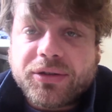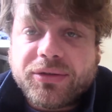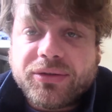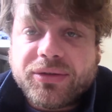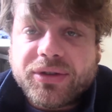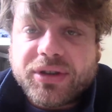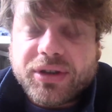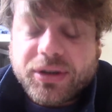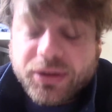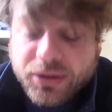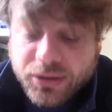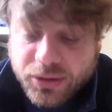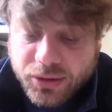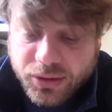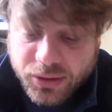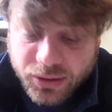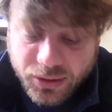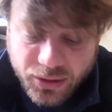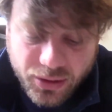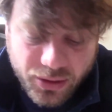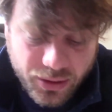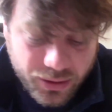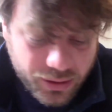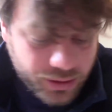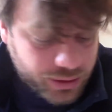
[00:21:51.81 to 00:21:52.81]

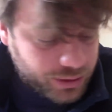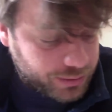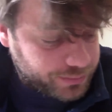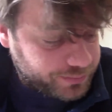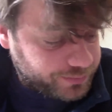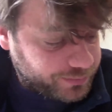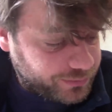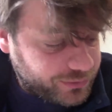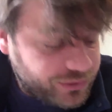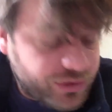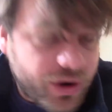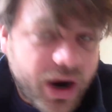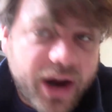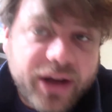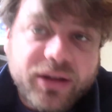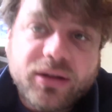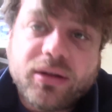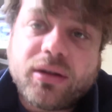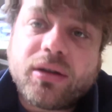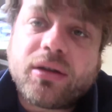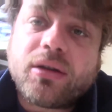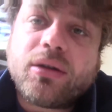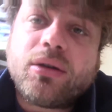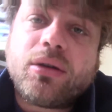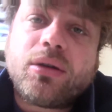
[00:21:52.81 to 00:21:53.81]
video or
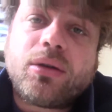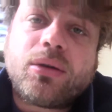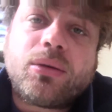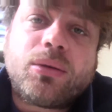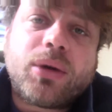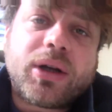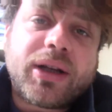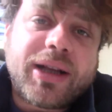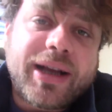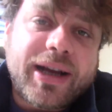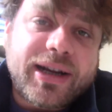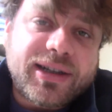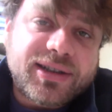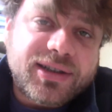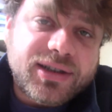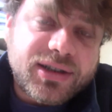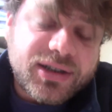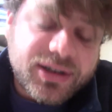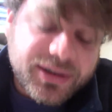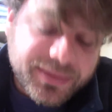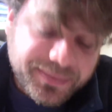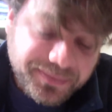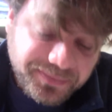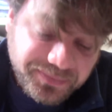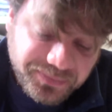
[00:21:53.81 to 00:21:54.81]
writing or what
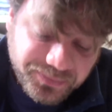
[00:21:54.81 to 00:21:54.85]
else.